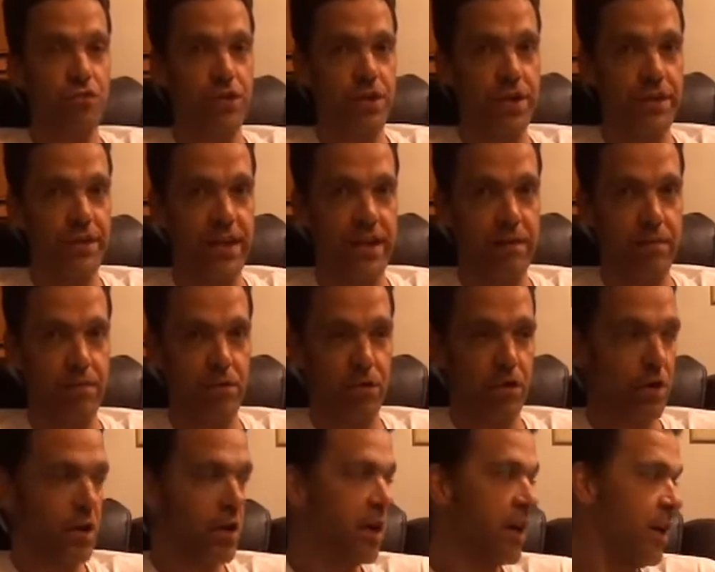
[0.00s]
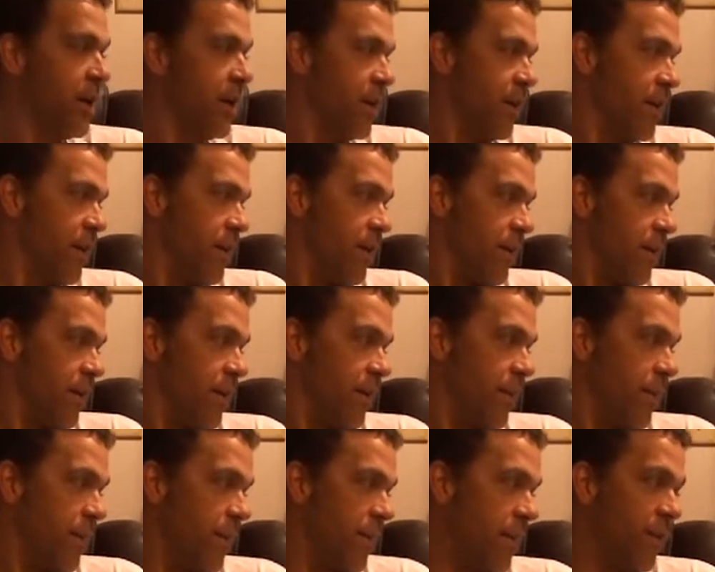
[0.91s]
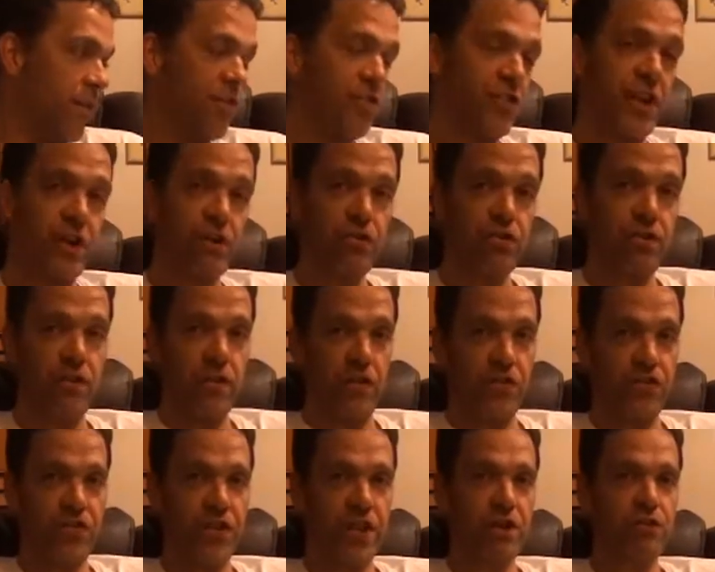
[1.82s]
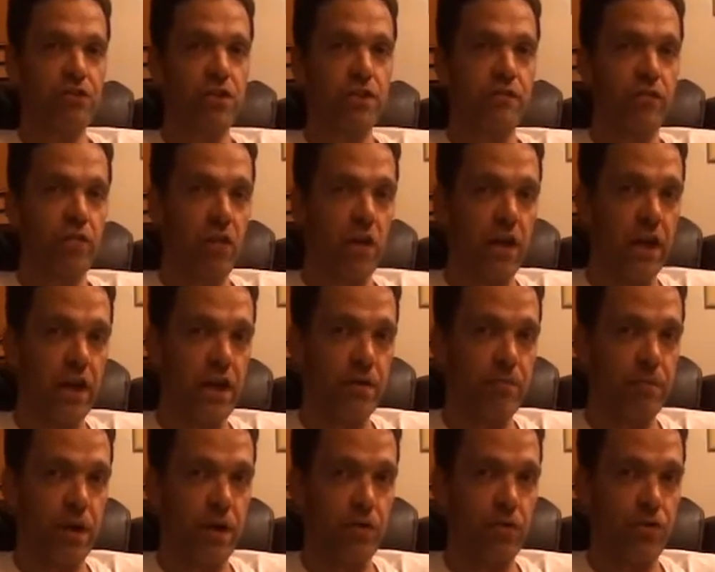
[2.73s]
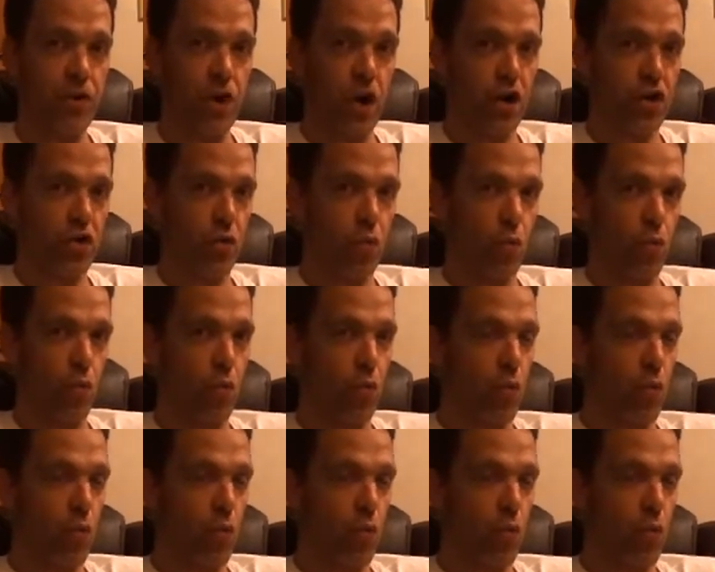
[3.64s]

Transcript: read that book. The Secret of Light by Dr.